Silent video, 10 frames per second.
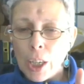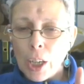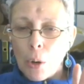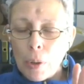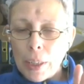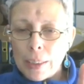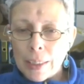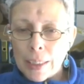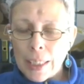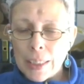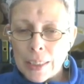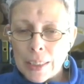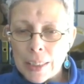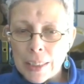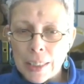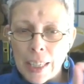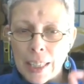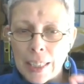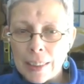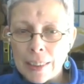where the kids
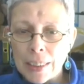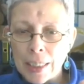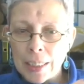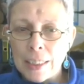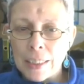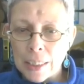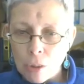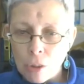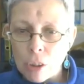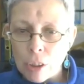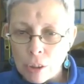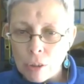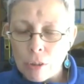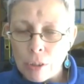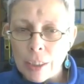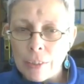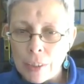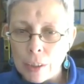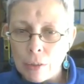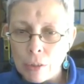design the scientists according to their
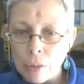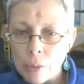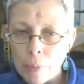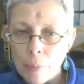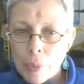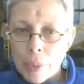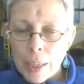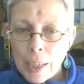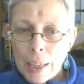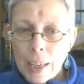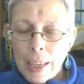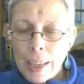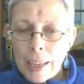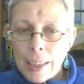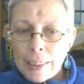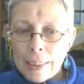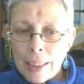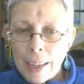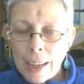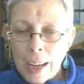views and
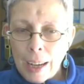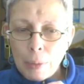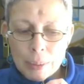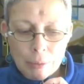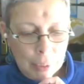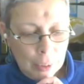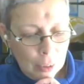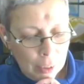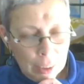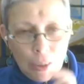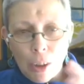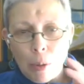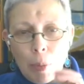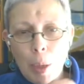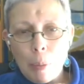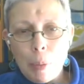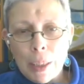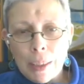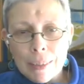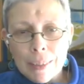uh, i would you know i don't know maybe
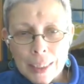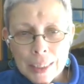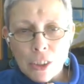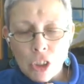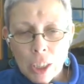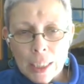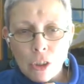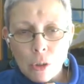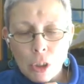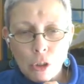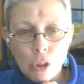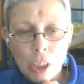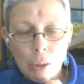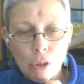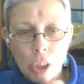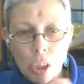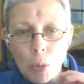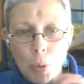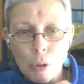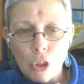that's a challenge we should launch a global
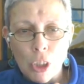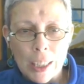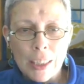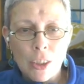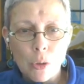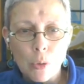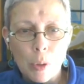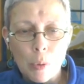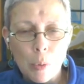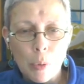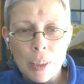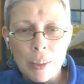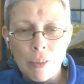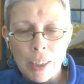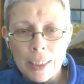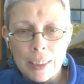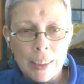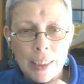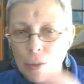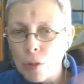challenge where we would invite
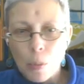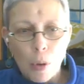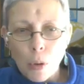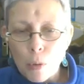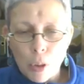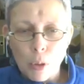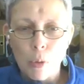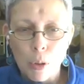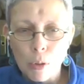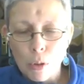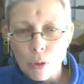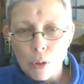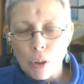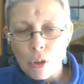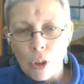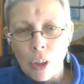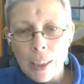kids from all over the world to do the drawing